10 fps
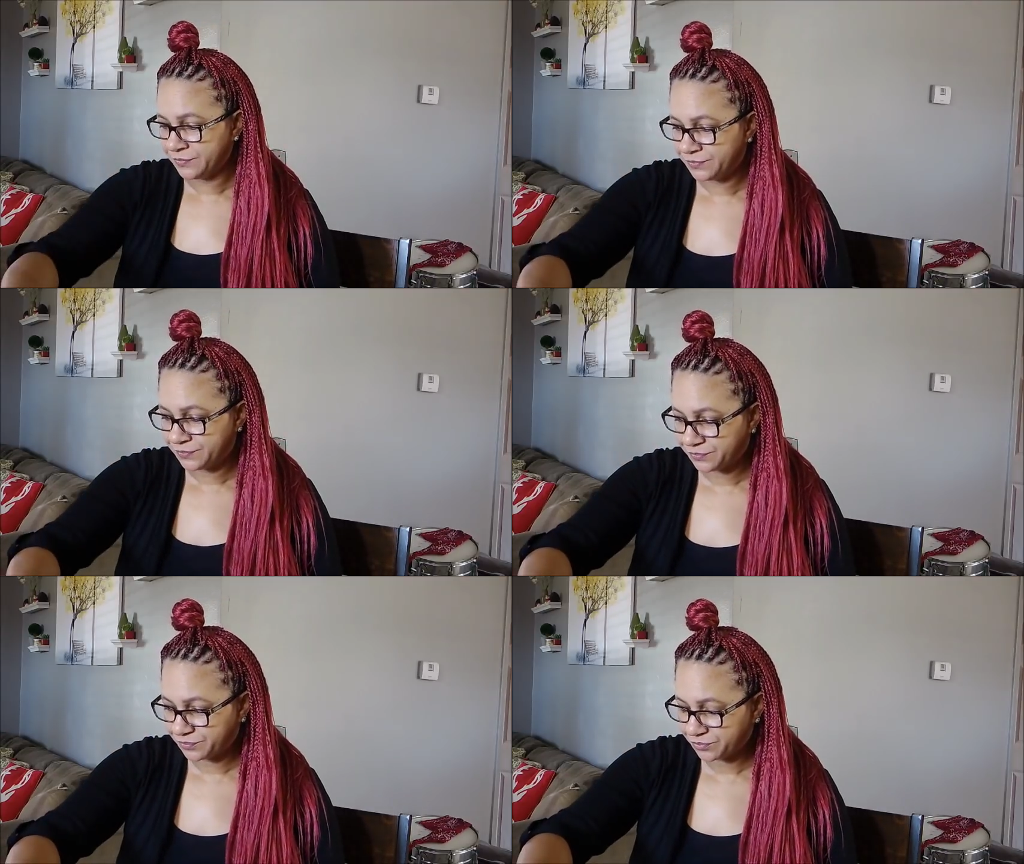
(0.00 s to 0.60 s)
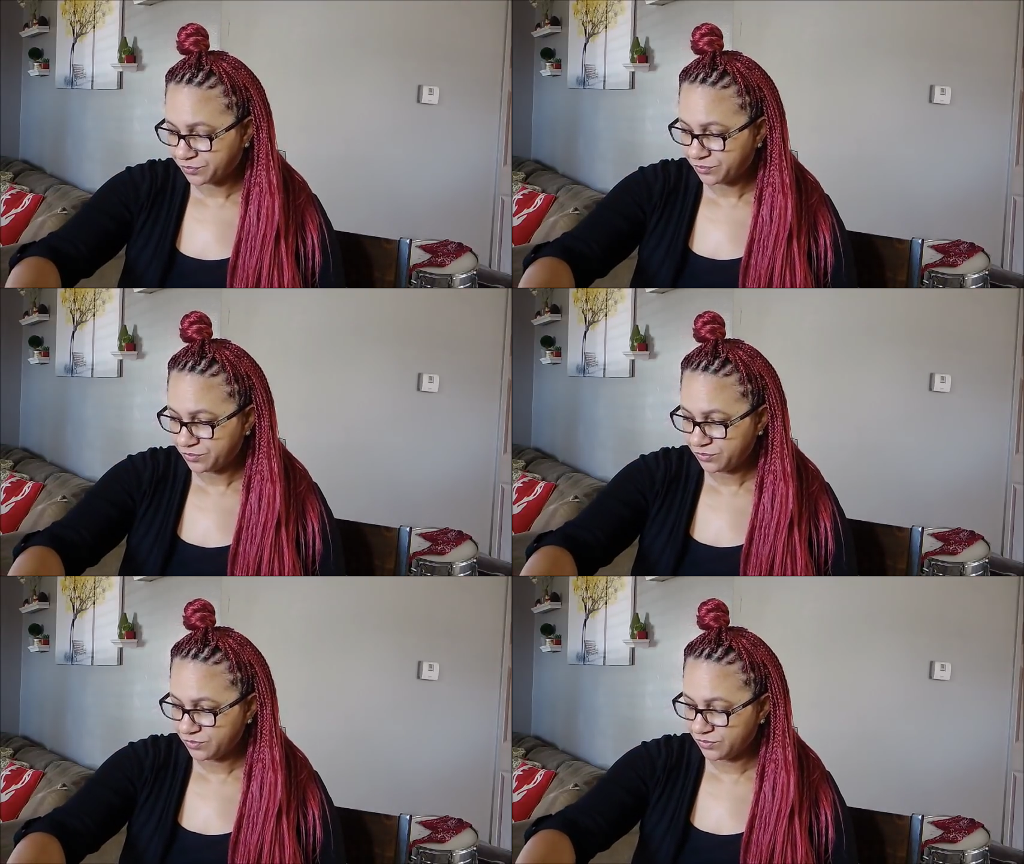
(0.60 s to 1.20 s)

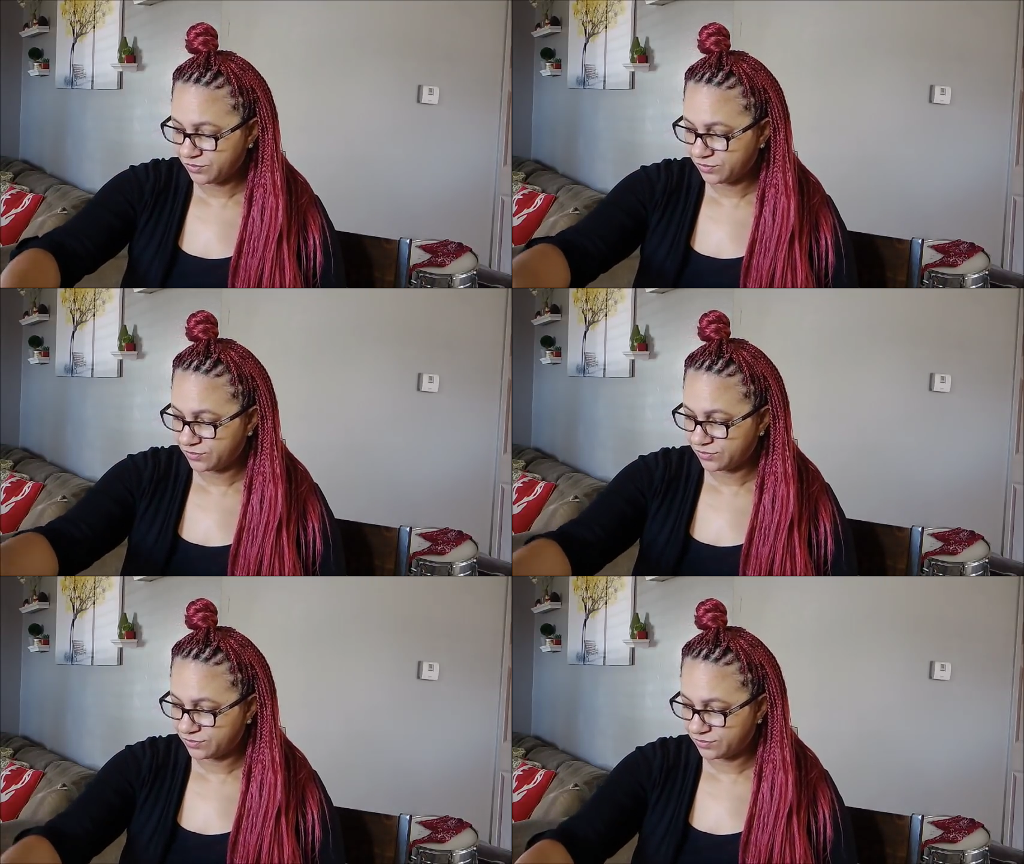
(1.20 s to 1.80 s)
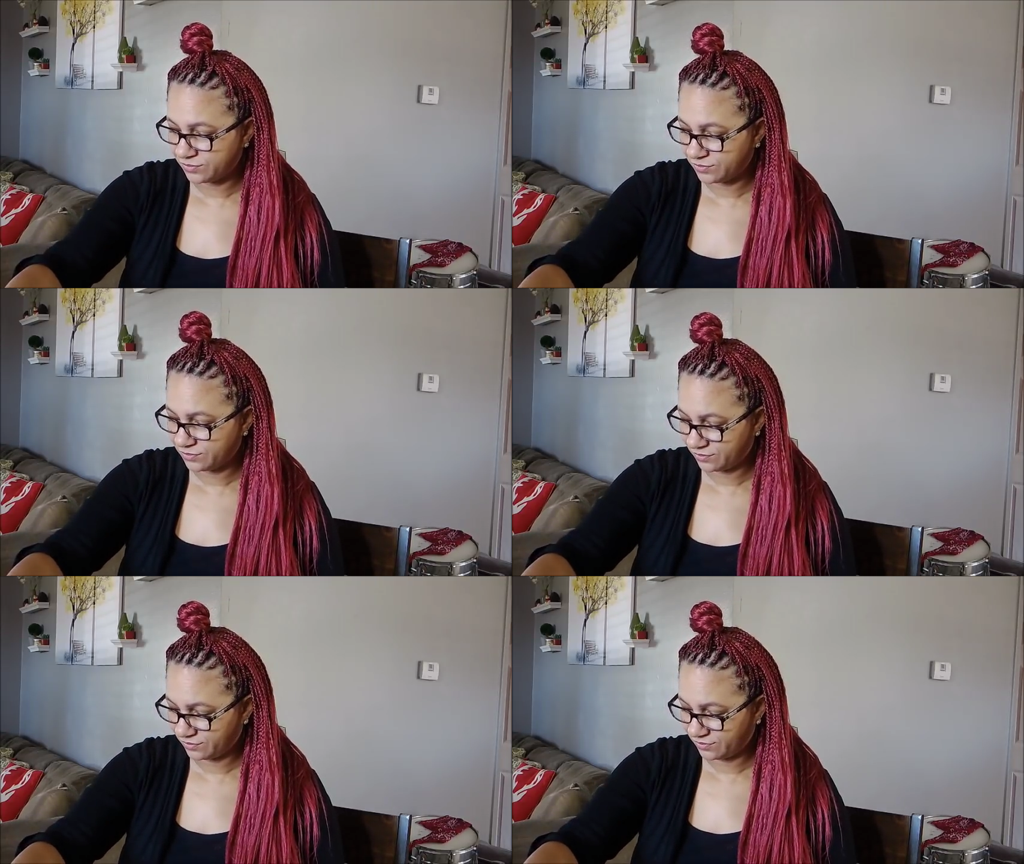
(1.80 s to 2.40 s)

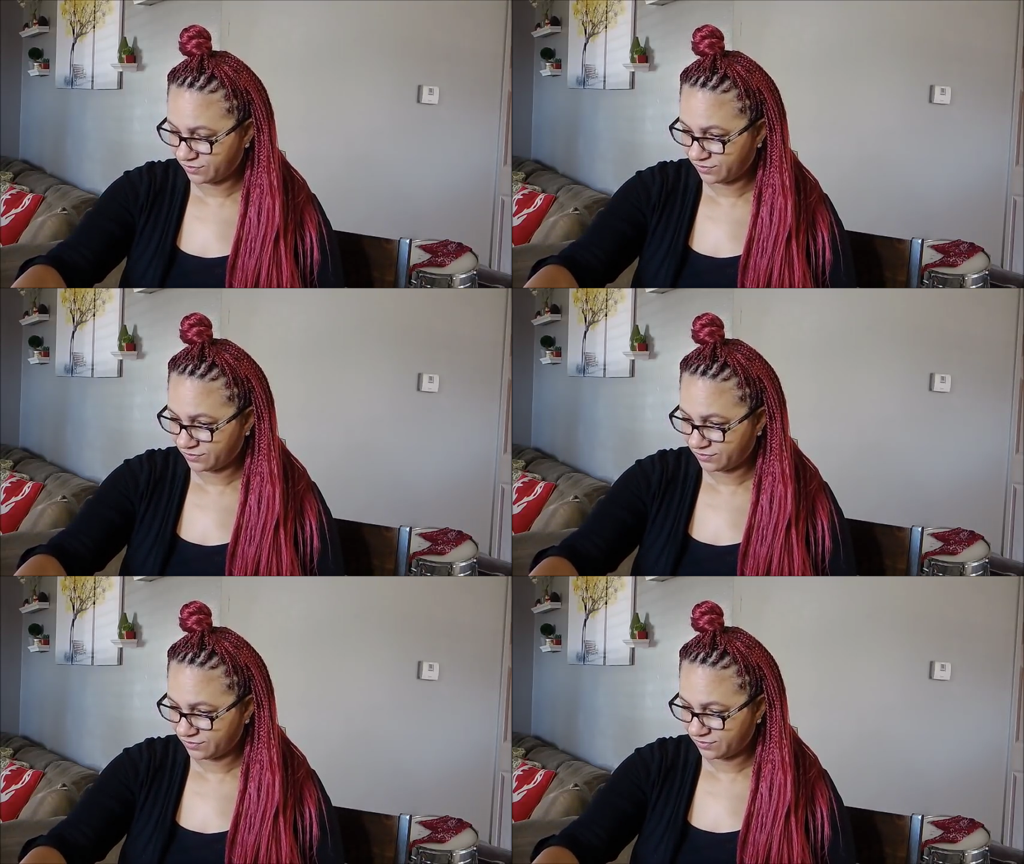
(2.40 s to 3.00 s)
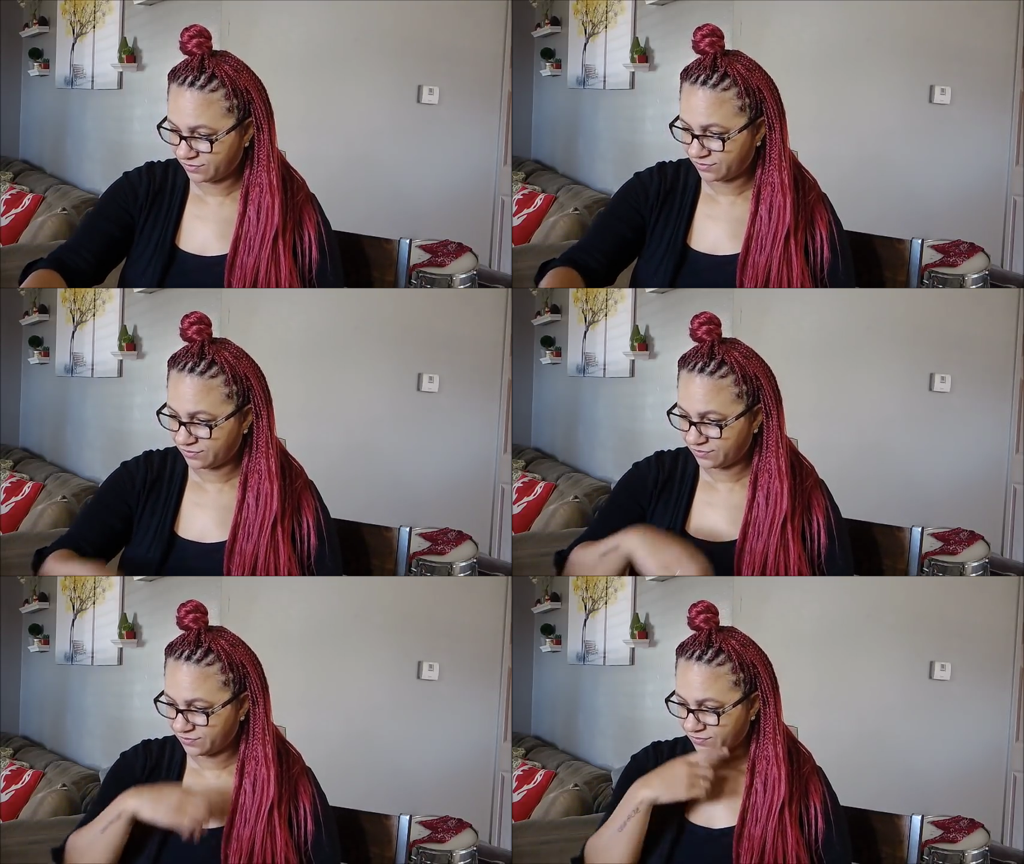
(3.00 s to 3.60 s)

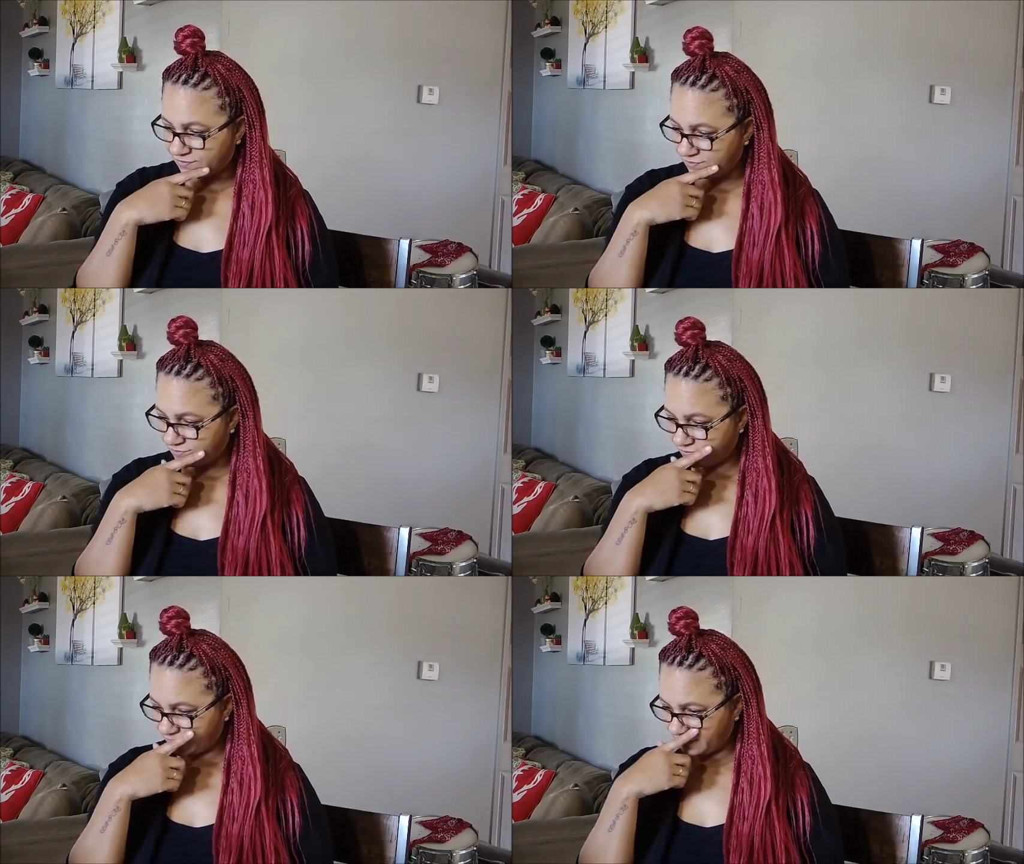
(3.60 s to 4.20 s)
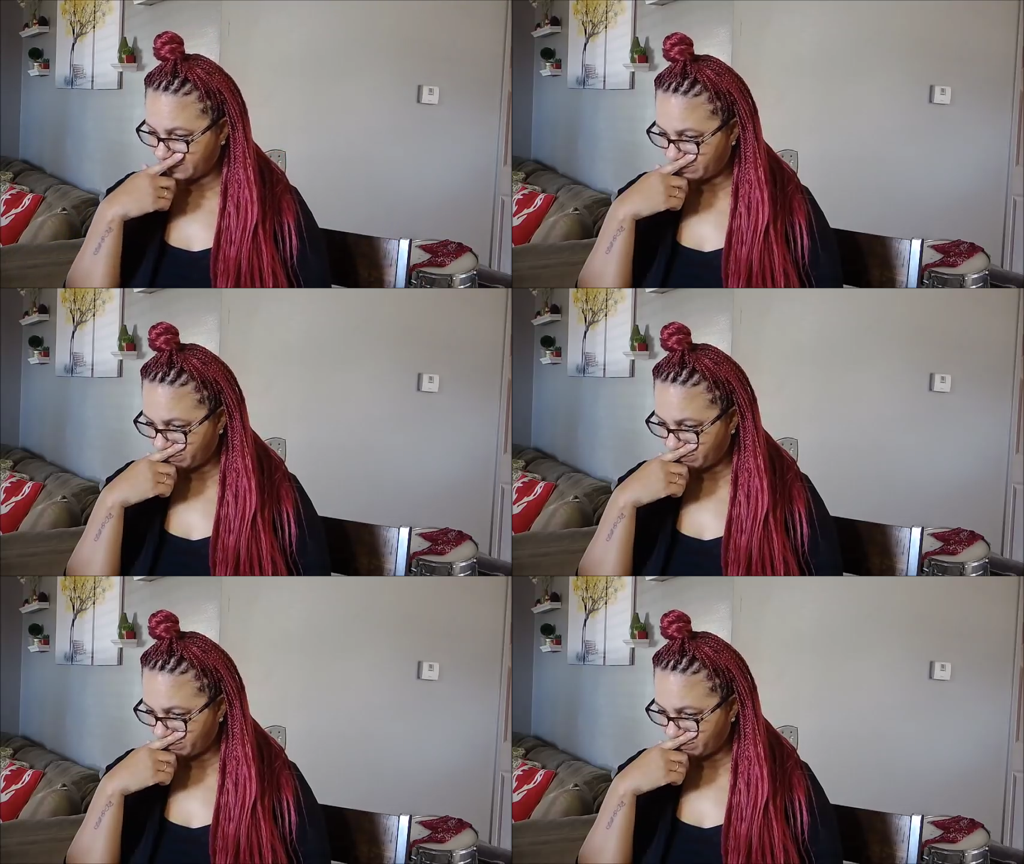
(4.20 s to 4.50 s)
No one is speaking in this clip.